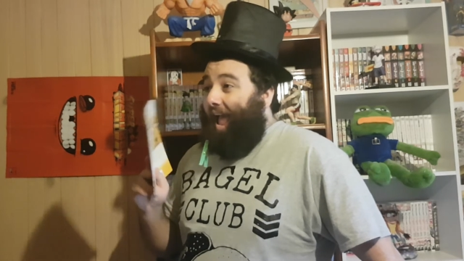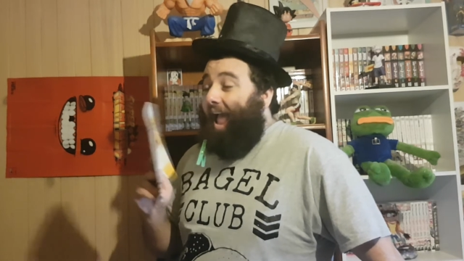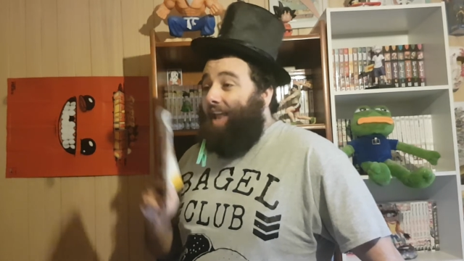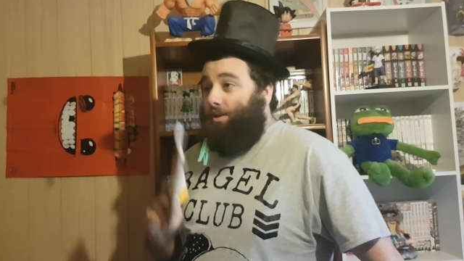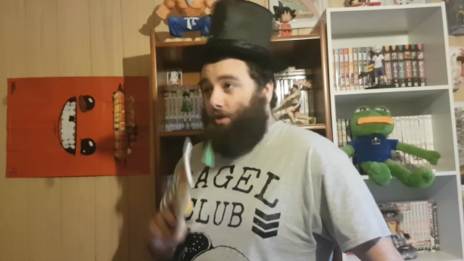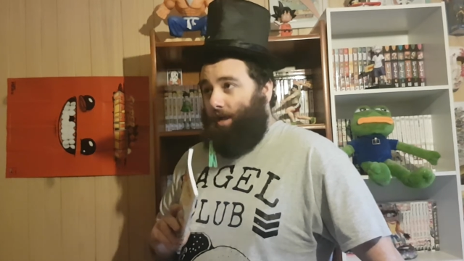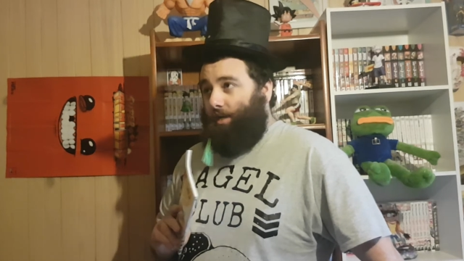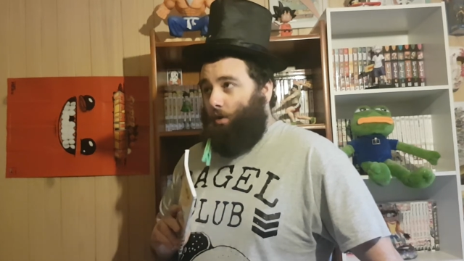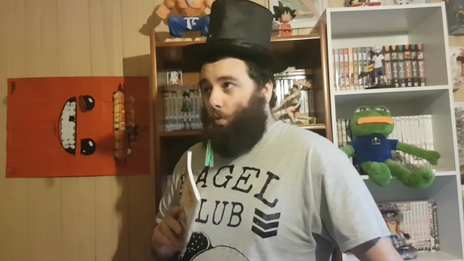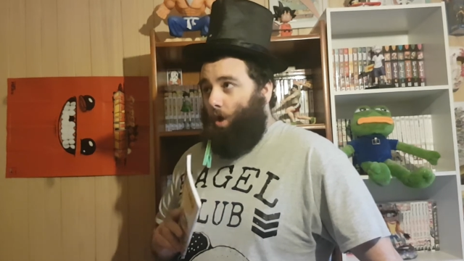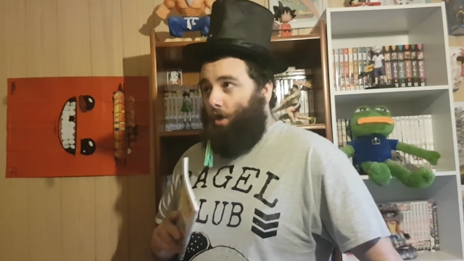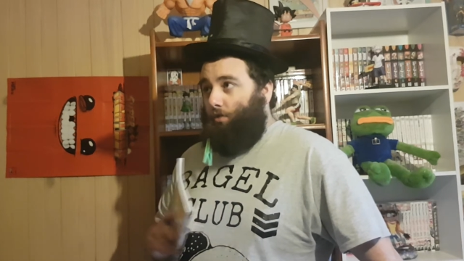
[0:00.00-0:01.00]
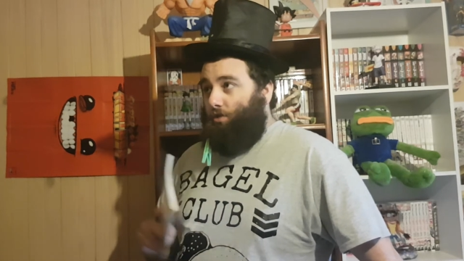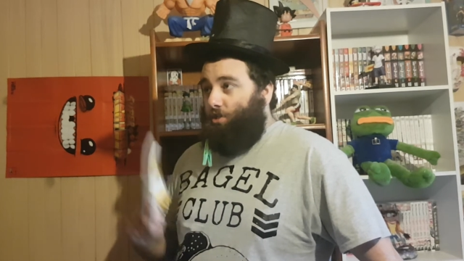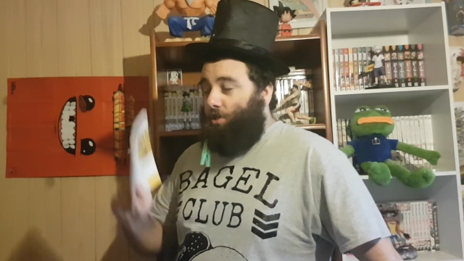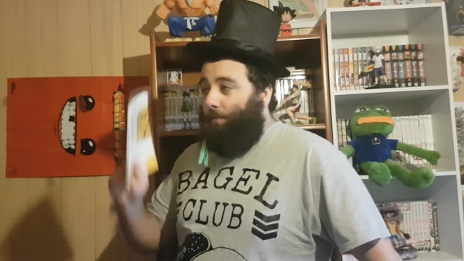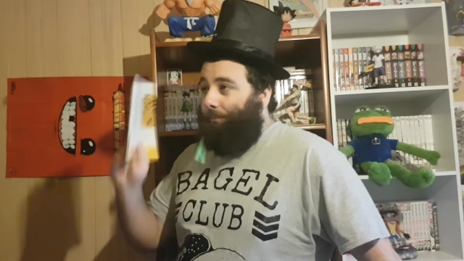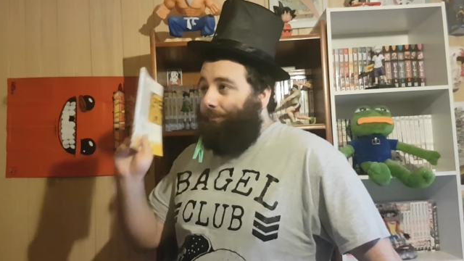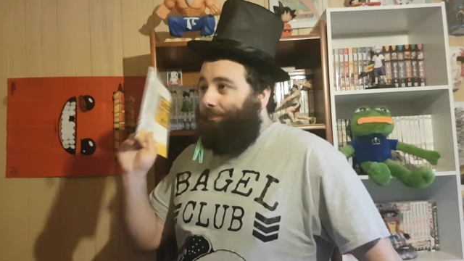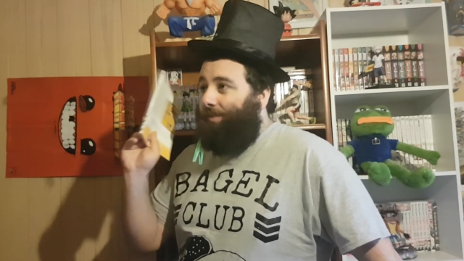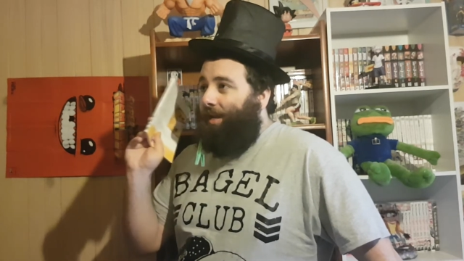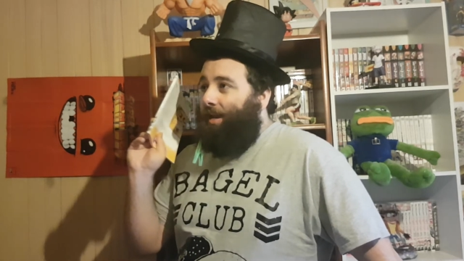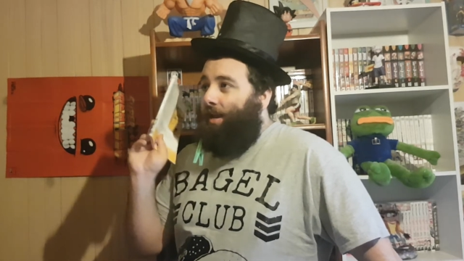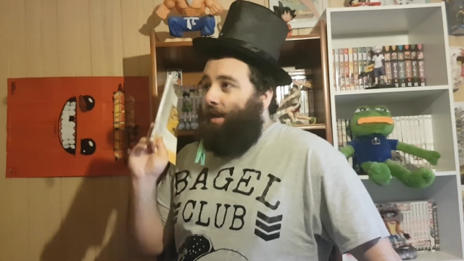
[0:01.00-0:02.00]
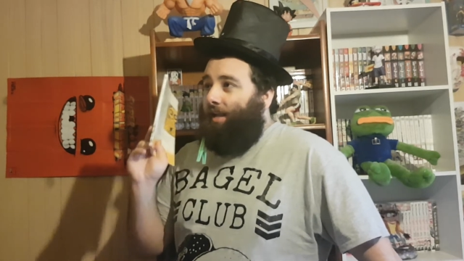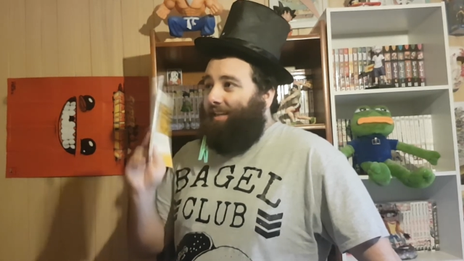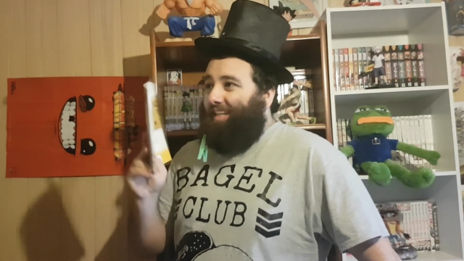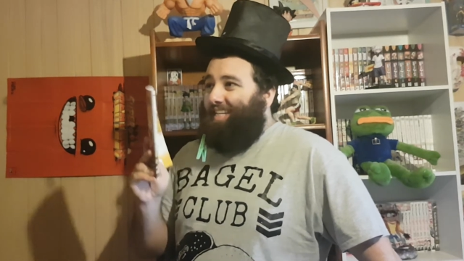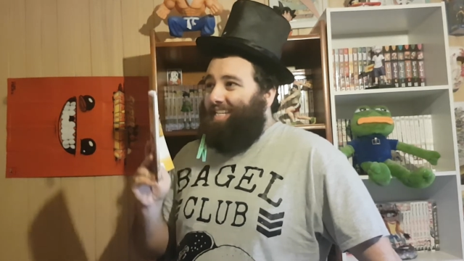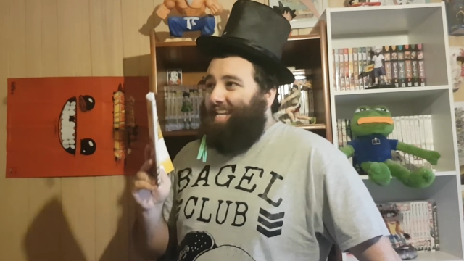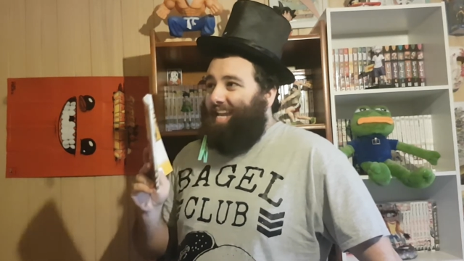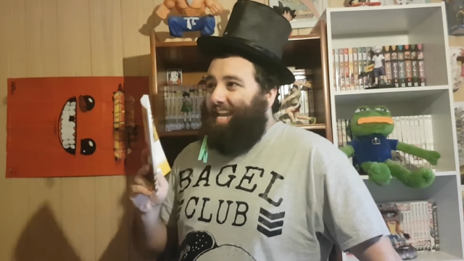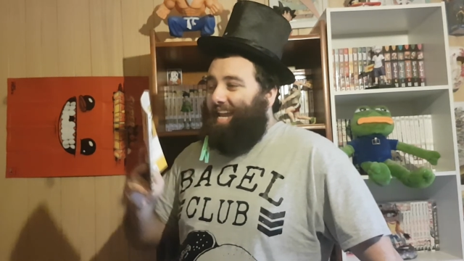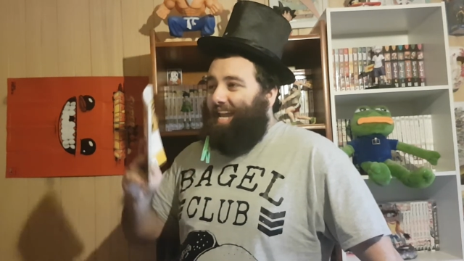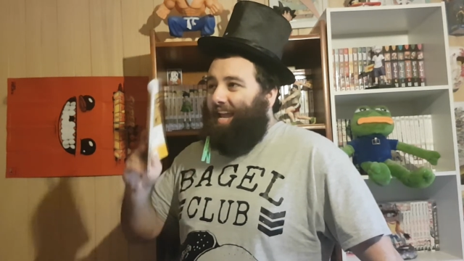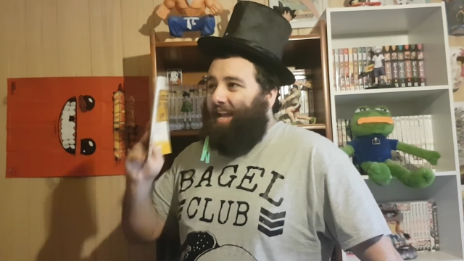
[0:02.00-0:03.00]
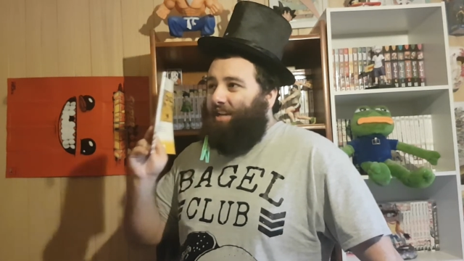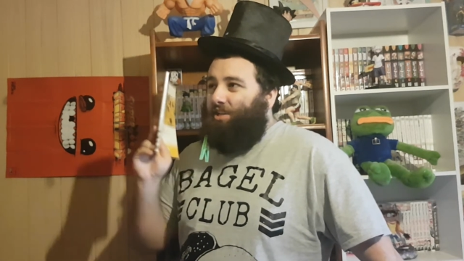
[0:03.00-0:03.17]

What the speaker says: And I quote, "Listen here,